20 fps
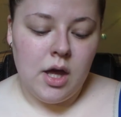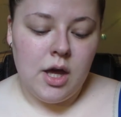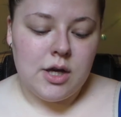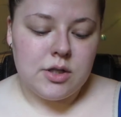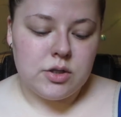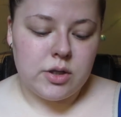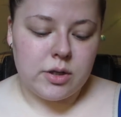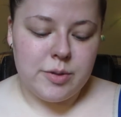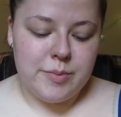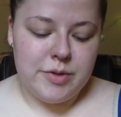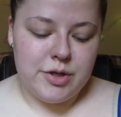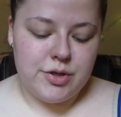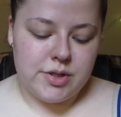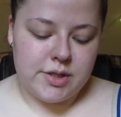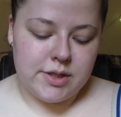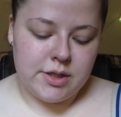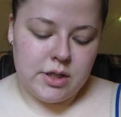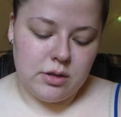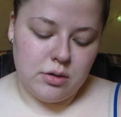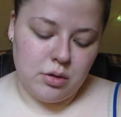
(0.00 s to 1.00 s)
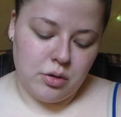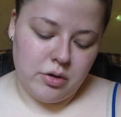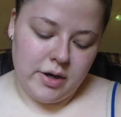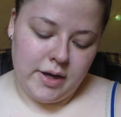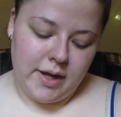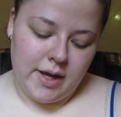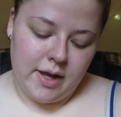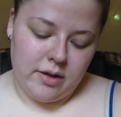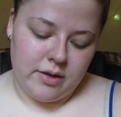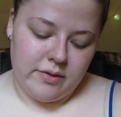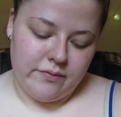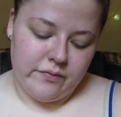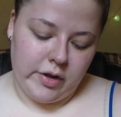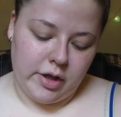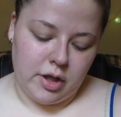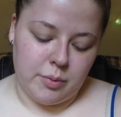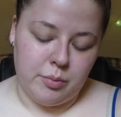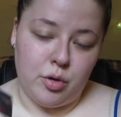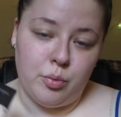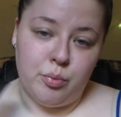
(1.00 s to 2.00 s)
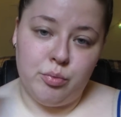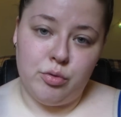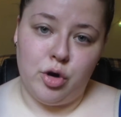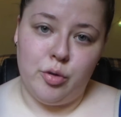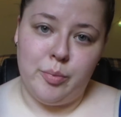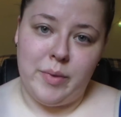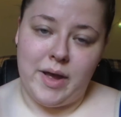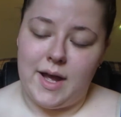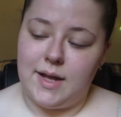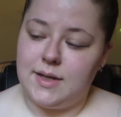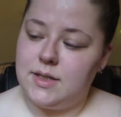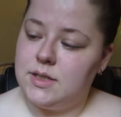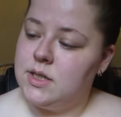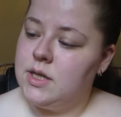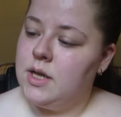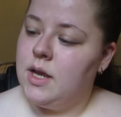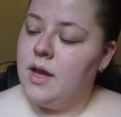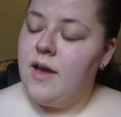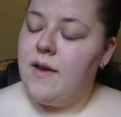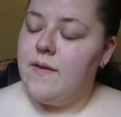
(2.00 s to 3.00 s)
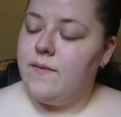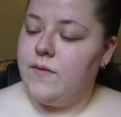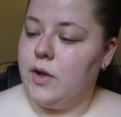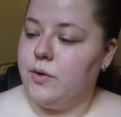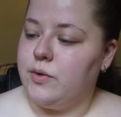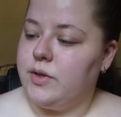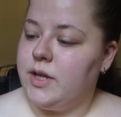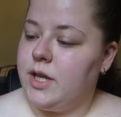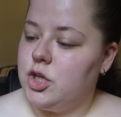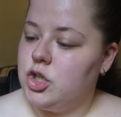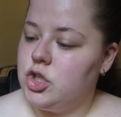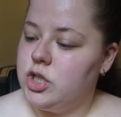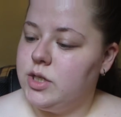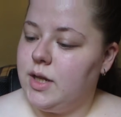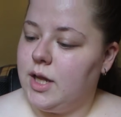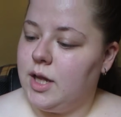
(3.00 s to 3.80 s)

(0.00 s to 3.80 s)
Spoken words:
So I'm going to be using the L'Oreal Infallible Pro Matte foundation.